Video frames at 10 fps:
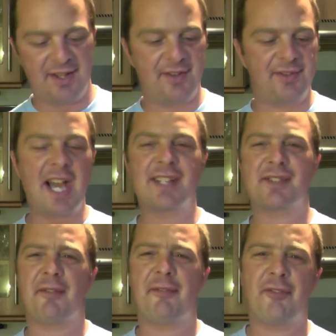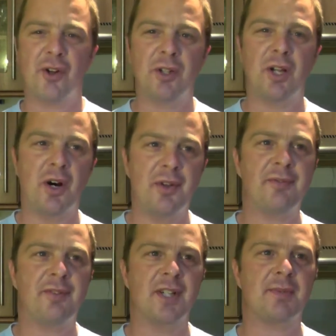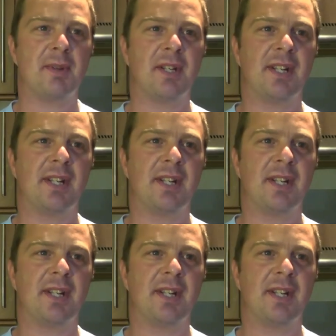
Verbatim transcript: That is a full on Weisse beer.